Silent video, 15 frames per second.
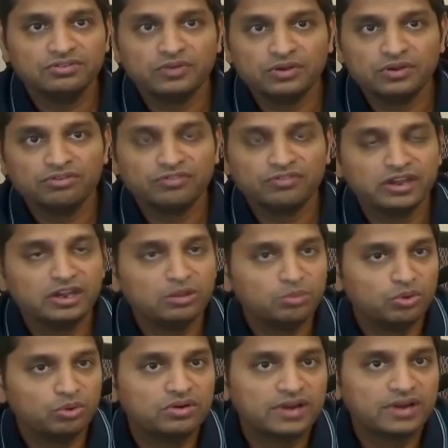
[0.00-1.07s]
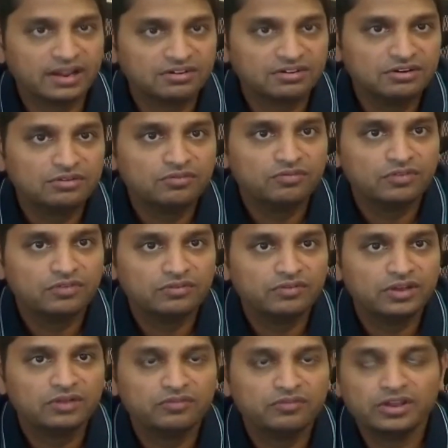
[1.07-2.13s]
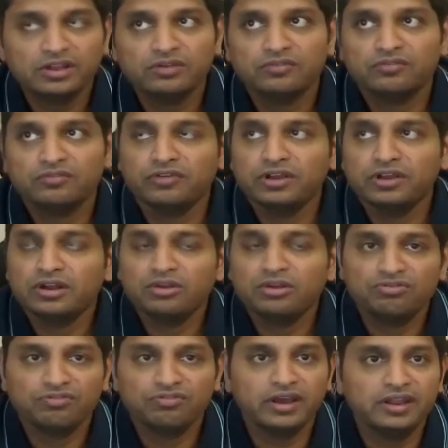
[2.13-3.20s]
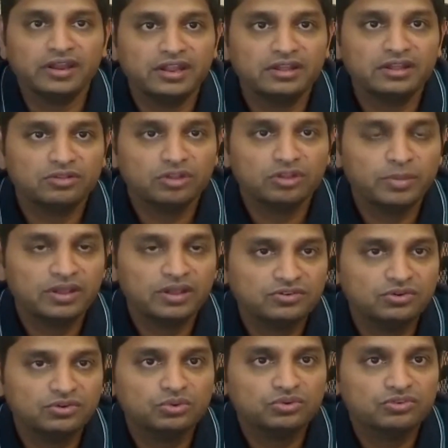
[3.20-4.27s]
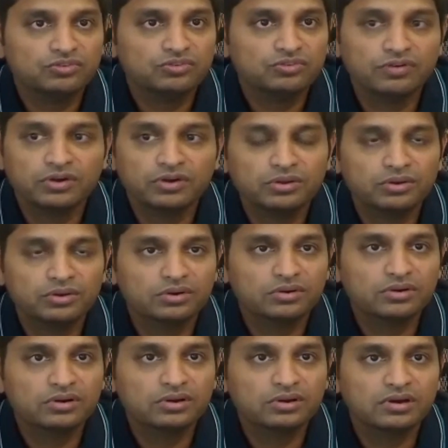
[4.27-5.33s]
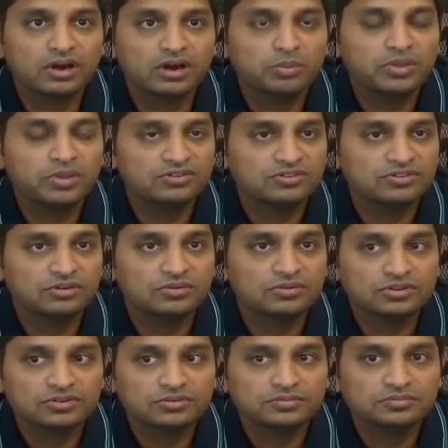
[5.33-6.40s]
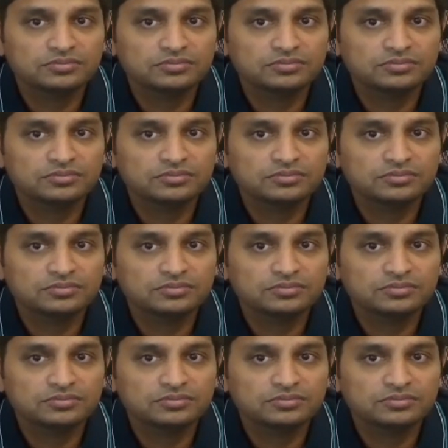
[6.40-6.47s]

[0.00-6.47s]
where you're finding more traction? Where are you finding the best use for your RPA as a service?